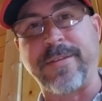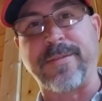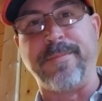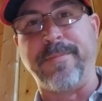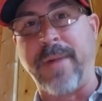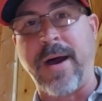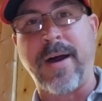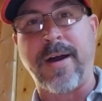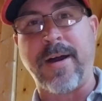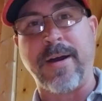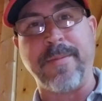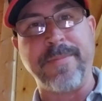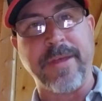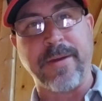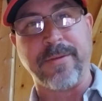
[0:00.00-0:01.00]

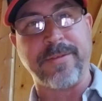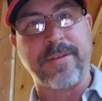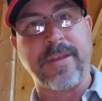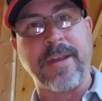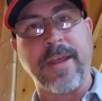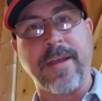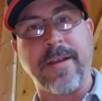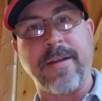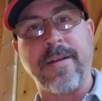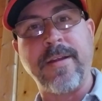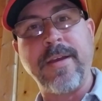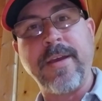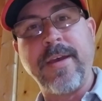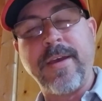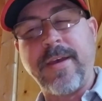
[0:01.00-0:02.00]
mob that was in there,
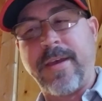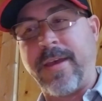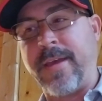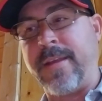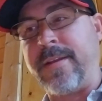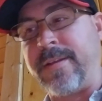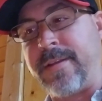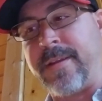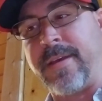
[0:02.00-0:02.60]
and